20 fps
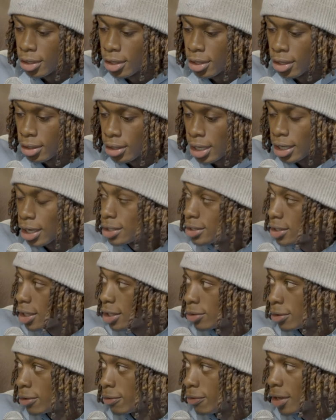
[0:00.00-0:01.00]
Like I
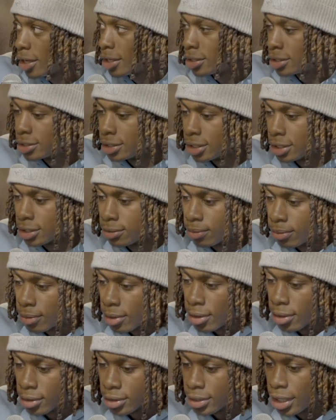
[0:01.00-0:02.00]
said, three phases, just
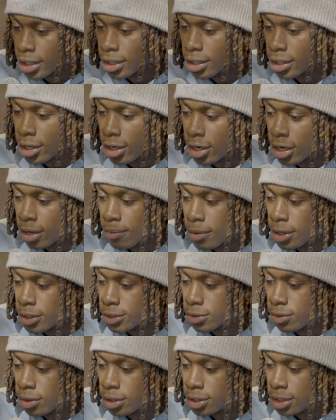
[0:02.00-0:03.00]
taking care of your
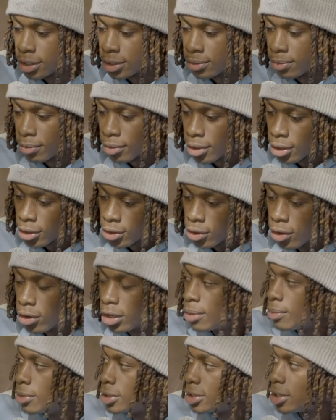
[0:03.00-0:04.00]
mental and just
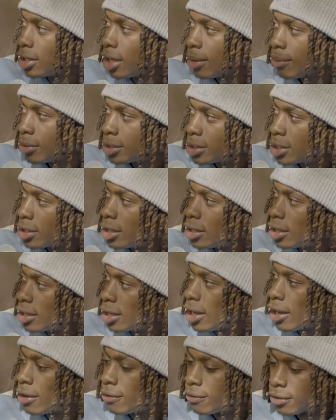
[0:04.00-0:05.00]
growing up maturing in
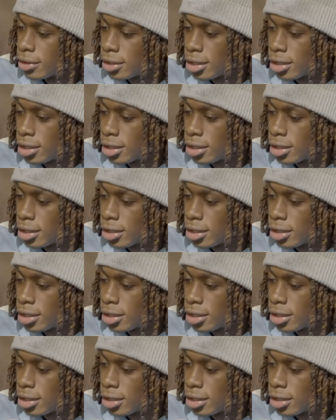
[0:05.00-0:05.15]
life.